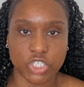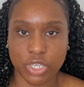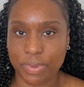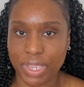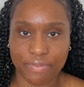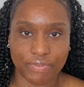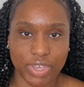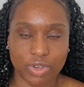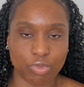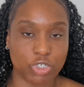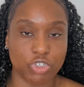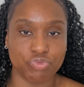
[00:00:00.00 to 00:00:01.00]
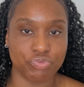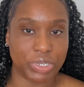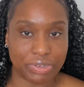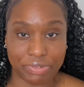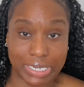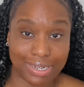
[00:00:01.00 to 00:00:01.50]
sewing event, which was
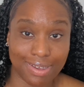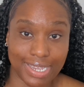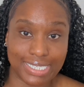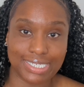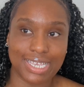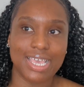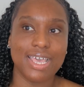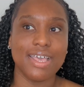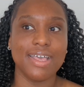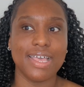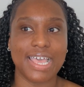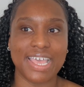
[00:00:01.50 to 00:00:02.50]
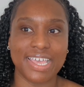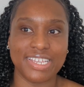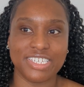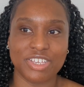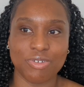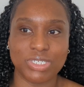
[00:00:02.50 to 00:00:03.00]
really nice,
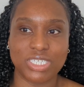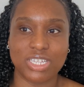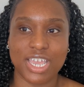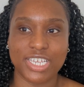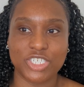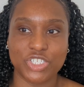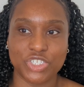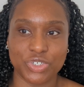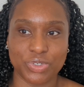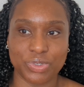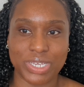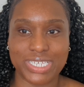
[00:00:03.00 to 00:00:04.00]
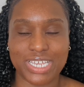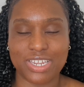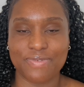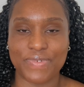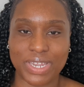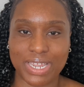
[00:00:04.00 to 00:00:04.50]
and it was nice to attend
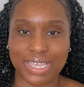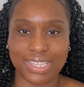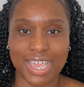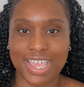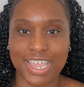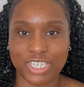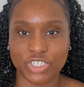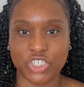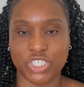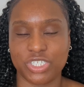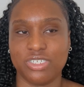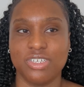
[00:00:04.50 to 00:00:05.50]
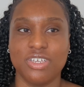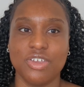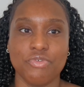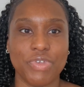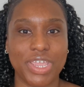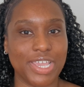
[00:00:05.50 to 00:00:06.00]
an event like that and just
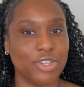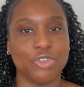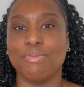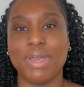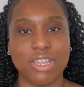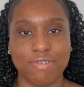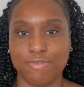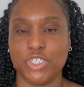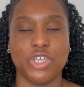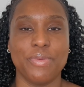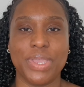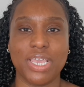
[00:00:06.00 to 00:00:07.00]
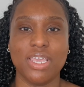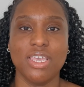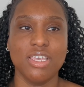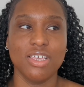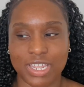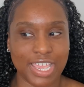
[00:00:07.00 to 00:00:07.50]
rekindle my love for sewing.
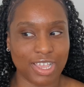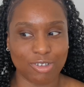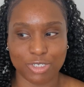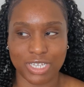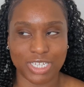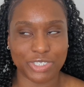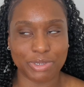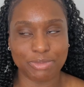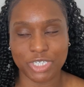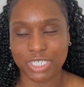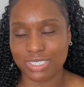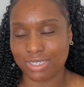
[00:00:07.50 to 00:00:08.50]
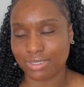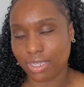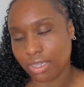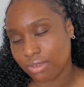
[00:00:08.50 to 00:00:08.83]
Like I was looking at sewing machines, I was